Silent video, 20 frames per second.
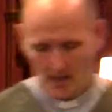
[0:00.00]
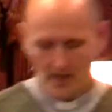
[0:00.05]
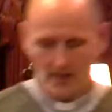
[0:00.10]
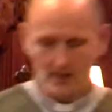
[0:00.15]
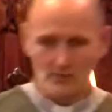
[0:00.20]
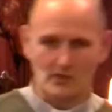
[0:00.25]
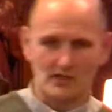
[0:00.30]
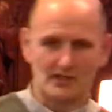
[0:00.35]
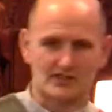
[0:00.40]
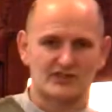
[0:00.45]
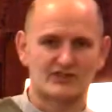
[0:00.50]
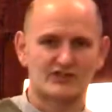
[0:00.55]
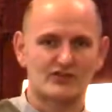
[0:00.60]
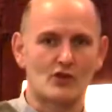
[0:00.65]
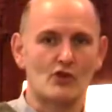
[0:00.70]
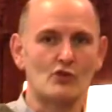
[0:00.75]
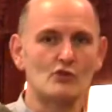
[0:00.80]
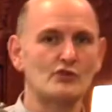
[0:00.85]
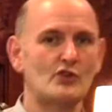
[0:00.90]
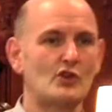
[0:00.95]
I will
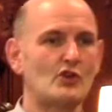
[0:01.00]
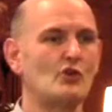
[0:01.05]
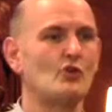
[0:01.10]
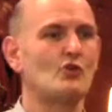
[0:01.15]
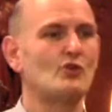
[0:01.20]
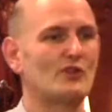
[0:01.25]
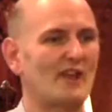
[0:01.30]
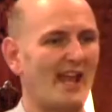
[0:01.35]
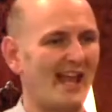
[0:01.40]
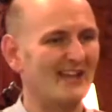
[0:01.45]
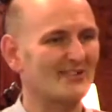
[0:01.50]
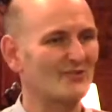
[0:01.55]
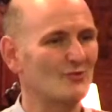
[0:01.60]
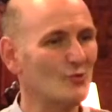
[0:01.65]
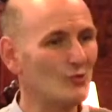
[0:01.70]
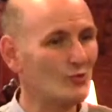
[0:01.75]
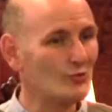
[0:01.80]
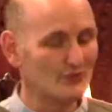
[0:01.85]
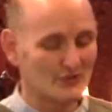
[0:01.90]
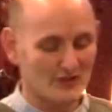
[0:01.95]
extol the Lord at
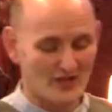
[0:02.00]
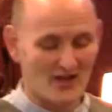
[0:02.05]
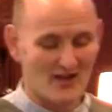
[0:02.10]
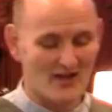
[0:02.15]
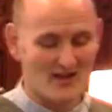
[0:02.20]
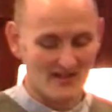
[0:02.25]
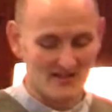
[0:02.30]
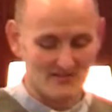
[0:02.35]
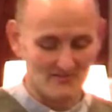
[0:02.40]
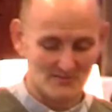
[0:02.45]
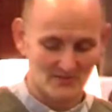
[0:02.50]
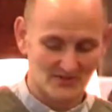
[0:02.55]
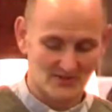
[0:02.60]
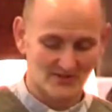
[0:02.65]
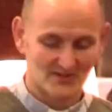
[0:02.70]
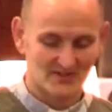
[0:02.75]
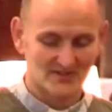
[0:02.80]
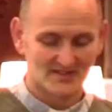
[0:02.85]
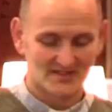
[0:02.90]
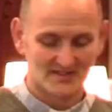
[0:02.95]
all
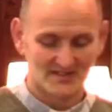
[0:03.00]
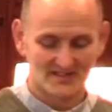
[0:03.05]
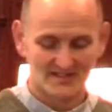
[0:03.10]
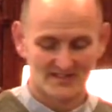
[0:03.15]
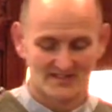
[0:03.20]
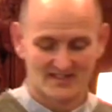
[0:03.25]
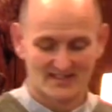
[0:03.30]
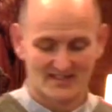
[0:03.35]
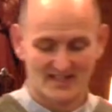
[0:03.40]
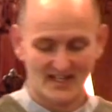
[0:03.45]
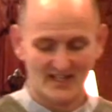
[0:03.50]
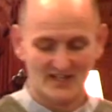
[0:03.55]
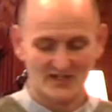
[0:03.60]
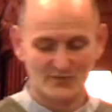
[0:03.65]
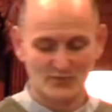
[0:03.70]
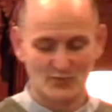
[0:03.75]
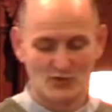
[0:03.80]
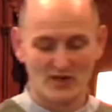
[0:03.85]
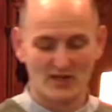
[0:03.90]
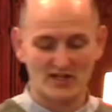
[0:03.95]
times.
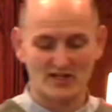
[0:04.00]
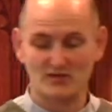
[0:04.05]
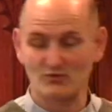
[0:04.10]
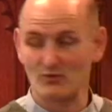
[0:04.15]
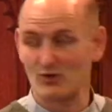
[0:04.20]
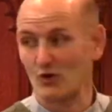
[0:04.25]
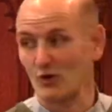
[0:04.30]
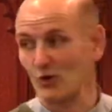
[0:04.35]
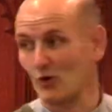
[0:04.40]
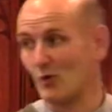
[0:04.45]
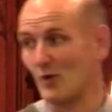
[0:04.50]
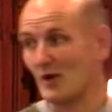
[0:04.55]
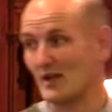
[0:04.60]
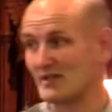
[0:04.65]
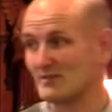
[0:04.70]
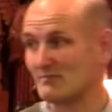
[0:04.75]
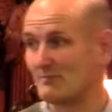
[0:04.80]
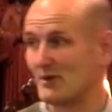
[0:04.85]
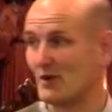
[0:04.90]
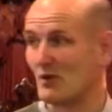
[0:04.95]
His praise will
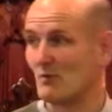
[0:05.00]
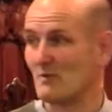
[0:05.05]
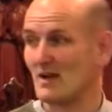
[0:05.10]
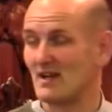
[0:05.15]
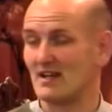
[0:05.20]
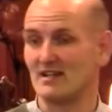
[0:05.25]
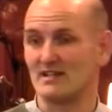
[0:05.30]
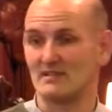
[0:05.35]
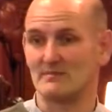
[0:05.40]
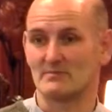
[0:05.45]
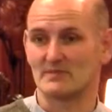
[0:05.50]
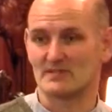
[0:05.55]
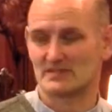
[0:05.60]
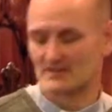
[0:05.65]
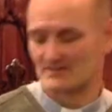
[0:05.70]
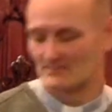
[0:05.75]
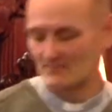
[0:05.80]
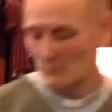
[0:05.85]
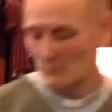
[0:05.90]
always be on my lips.